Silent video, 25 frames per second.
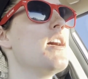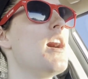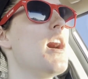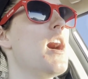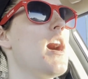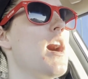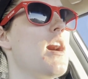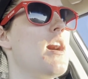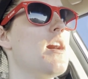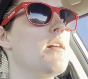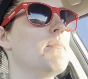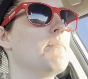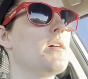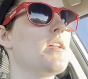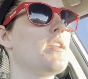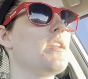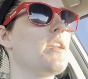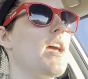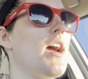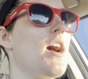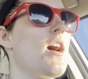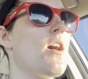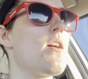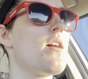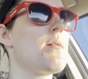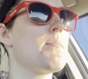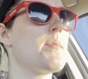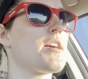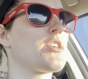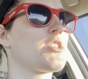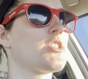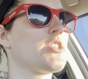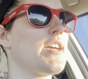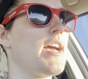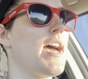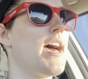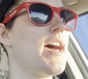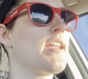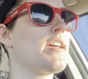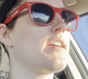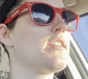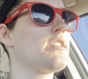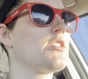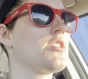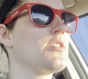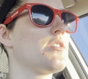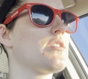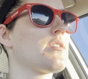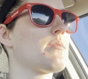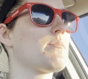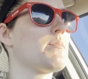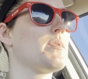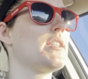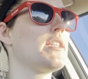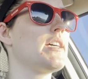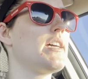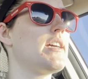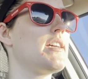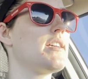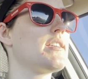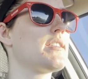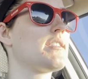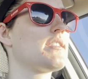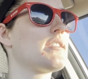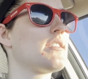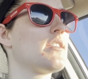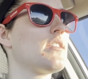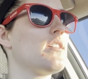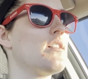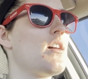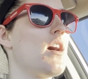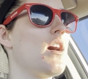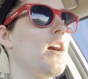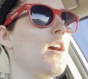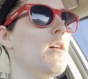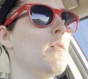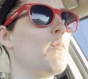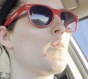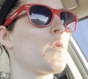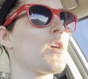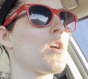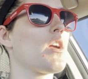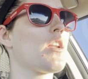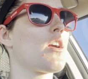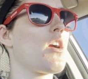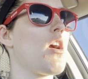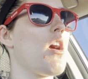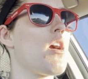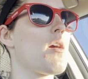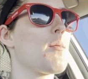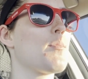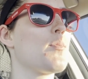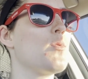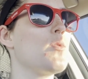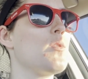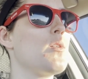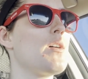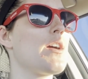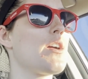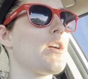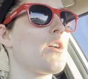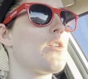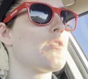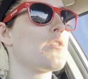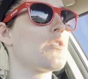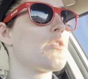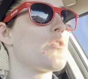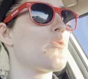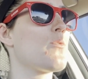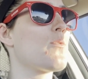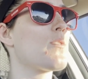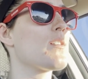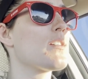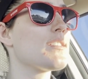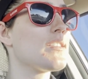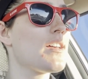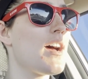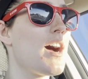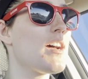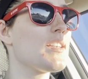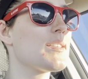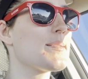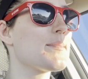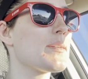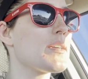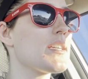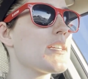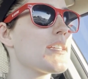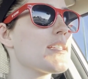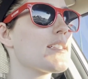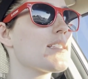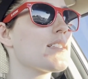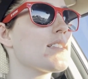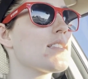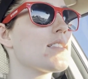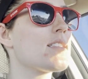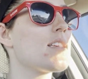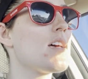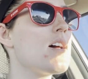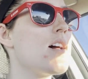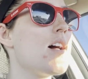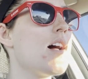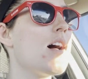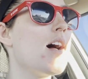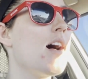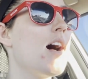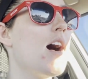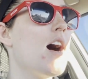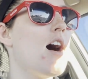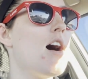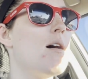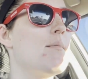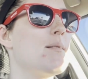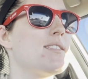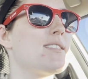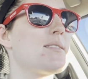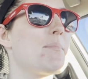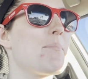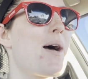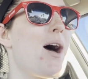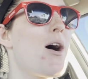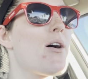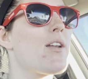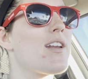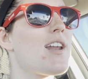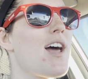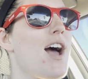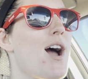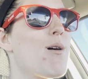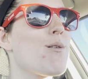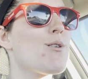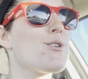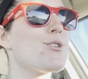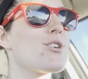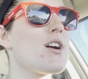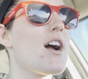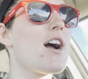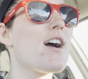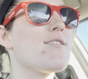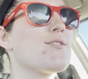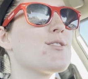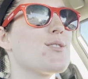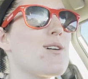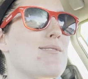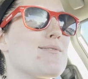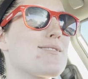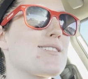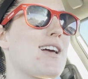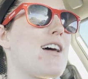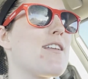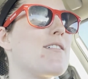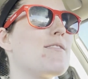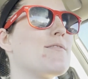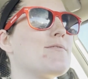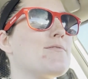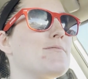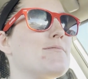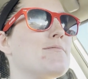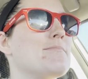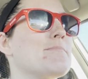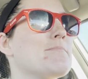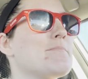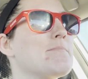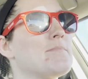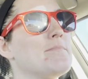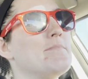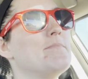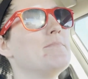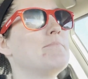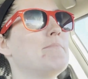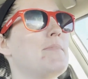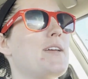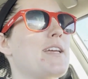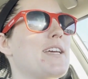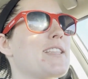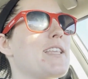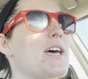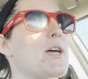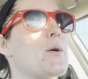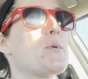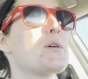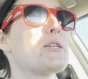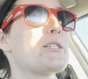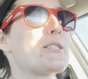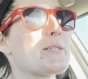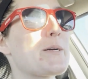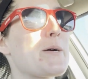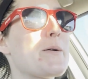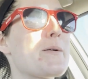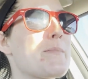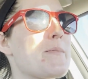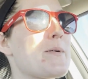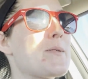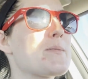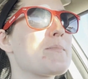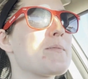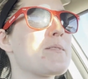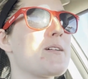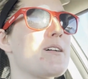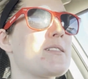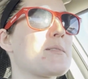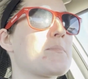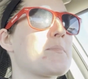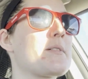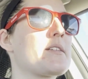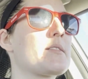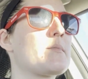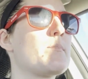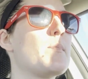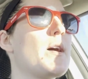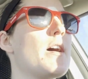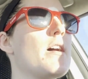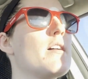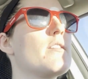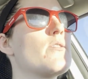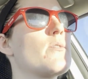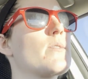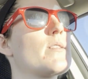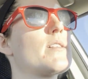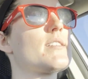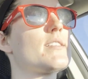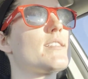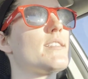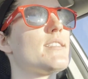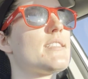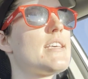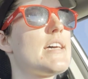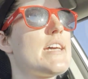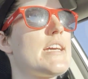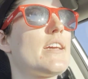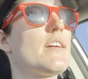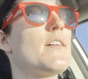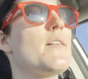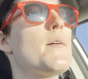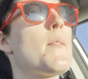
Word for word: Um, now I'm actually heading to their place. Um, we're gonna carpool and go to Norris Hot Springs. Um, it's about an hour drive, so I was kind of being like, we should go to Bozeman Hot Springs, but Norris is like,